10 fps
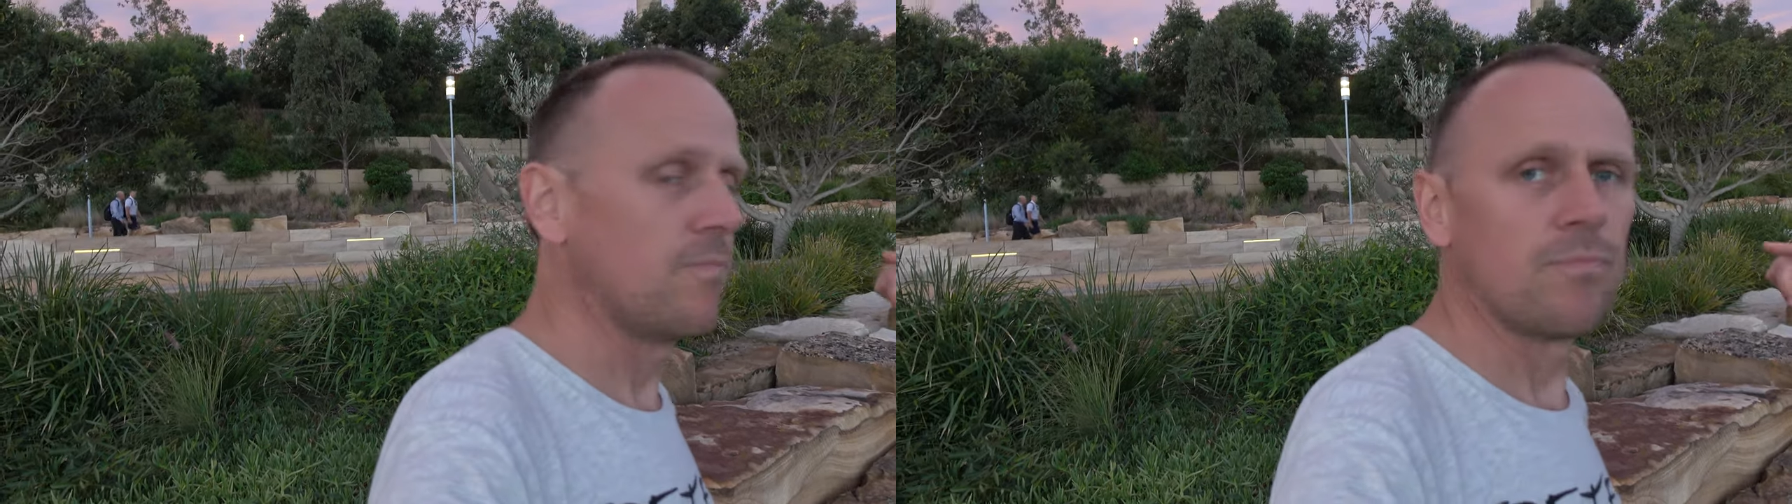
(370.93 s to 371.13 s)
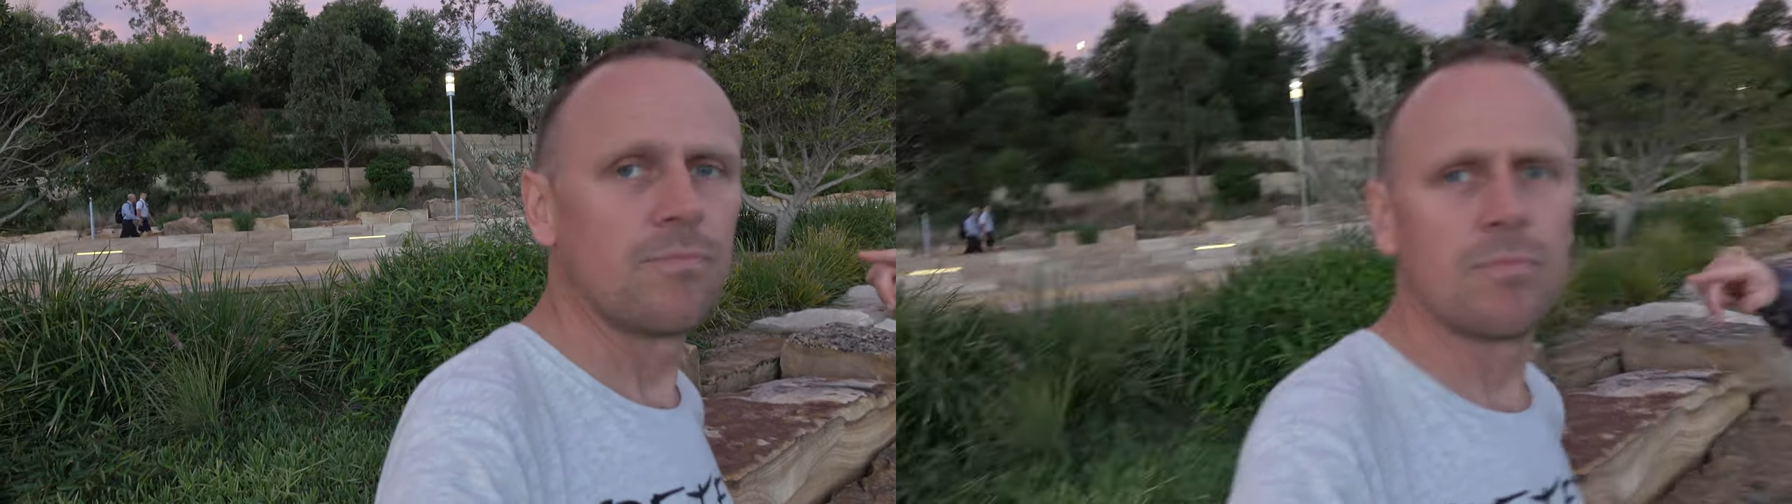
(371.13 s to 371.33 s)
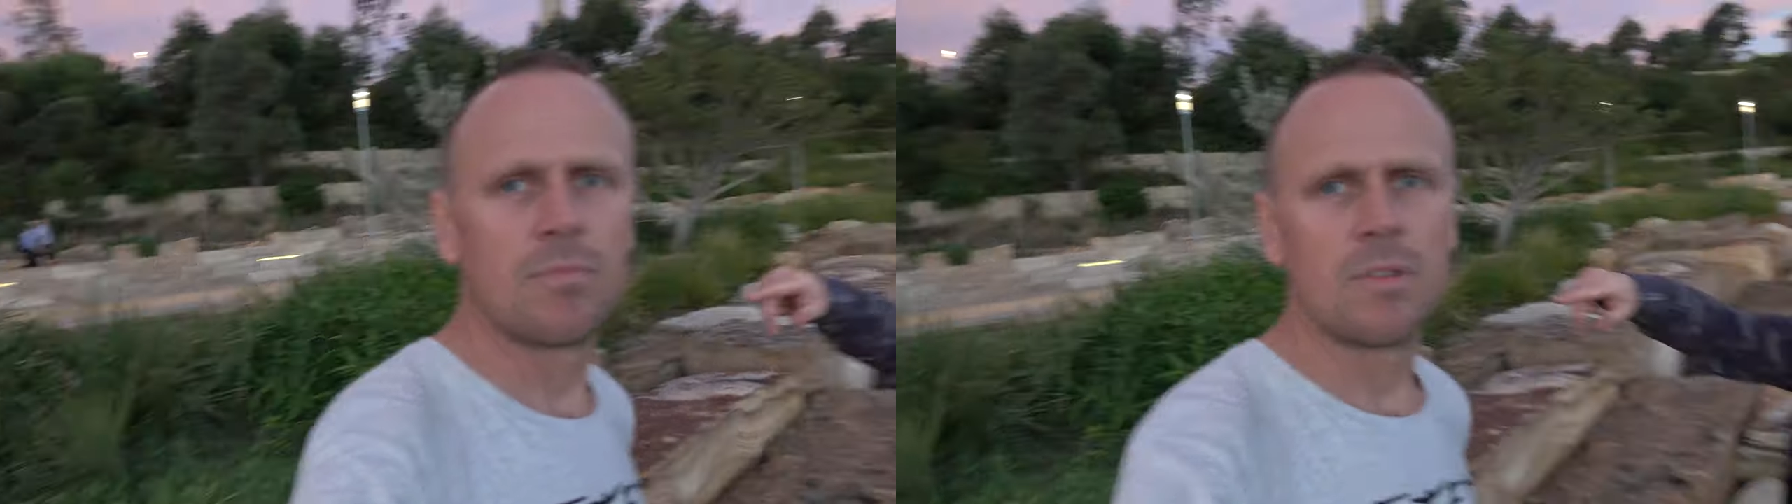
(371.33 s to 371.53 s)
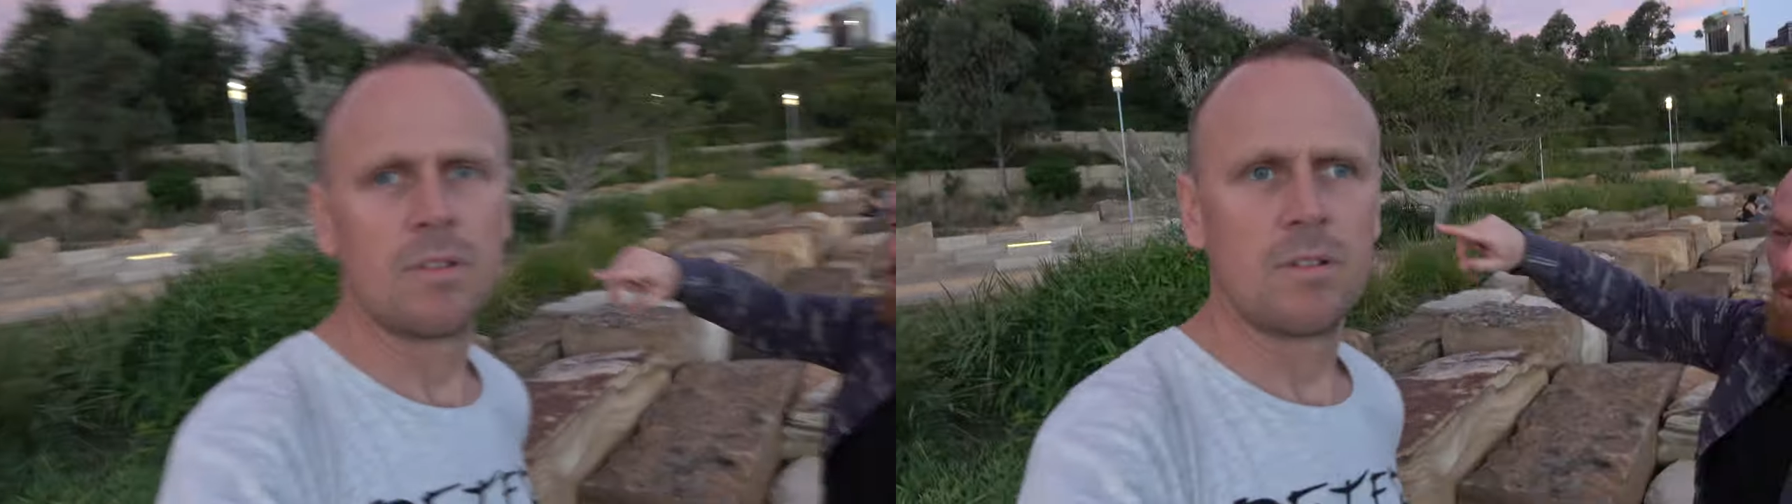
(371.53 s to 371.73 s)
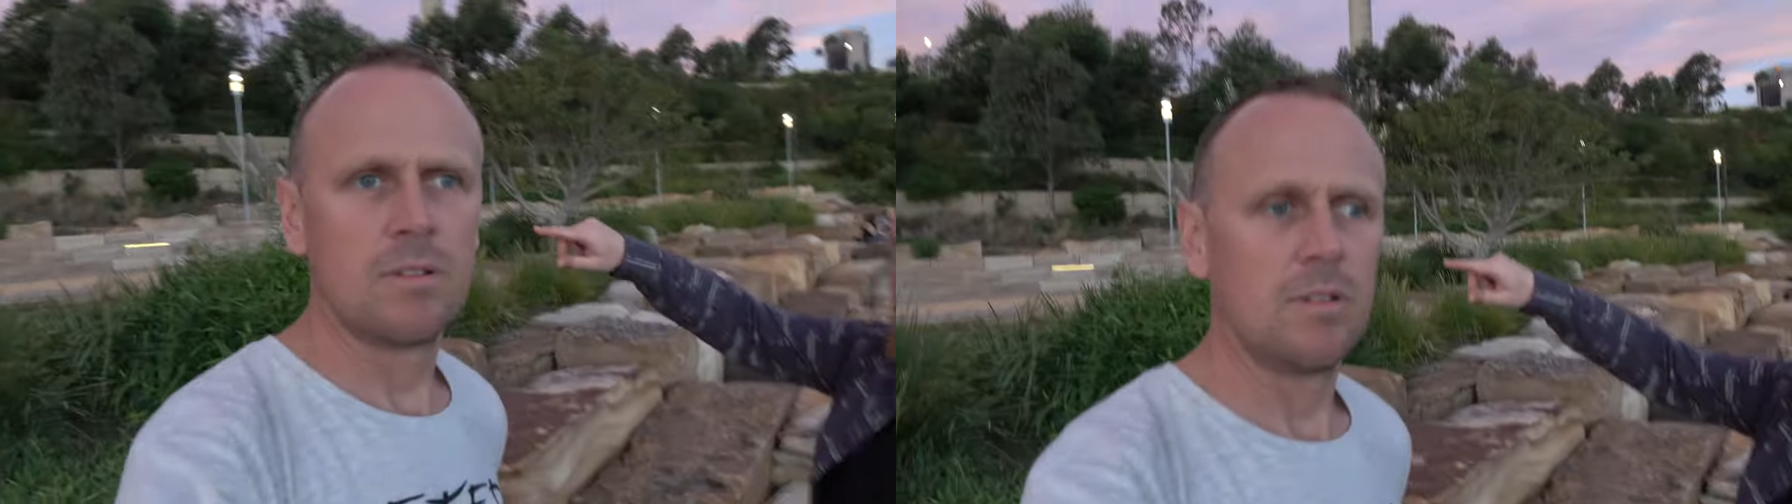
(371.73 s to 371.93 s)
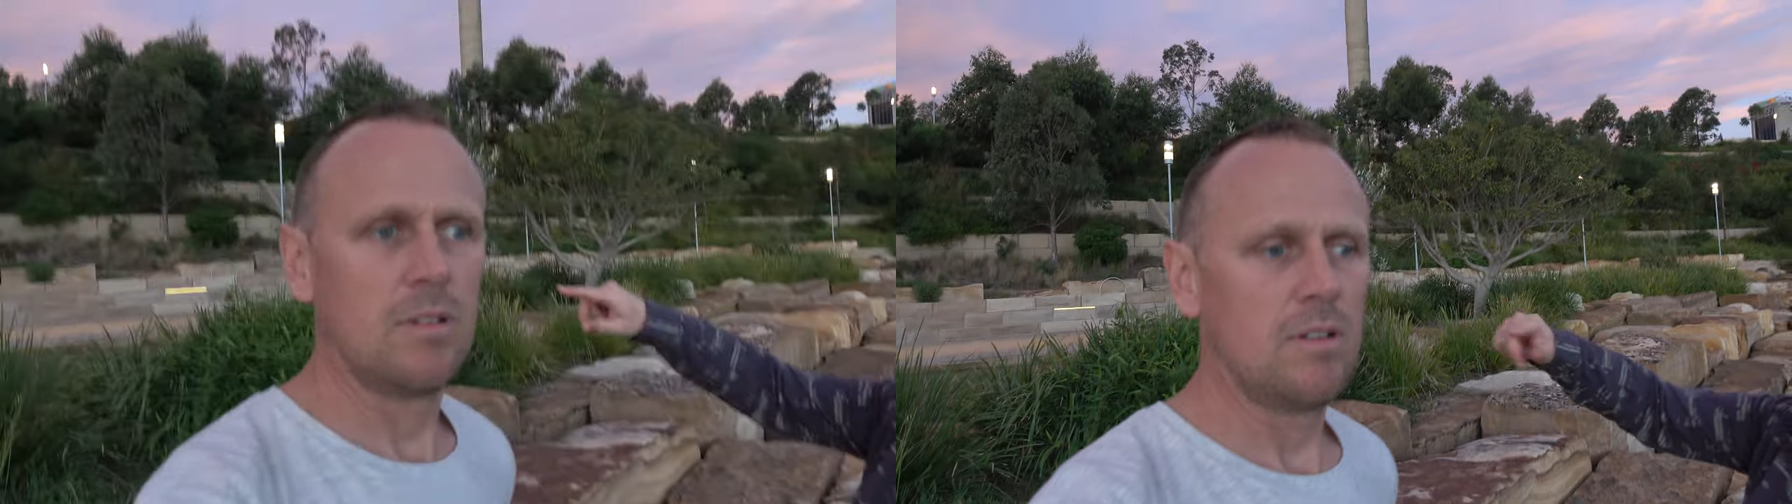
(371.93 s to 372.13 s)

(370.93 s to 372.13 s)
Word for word: Like, did you walk that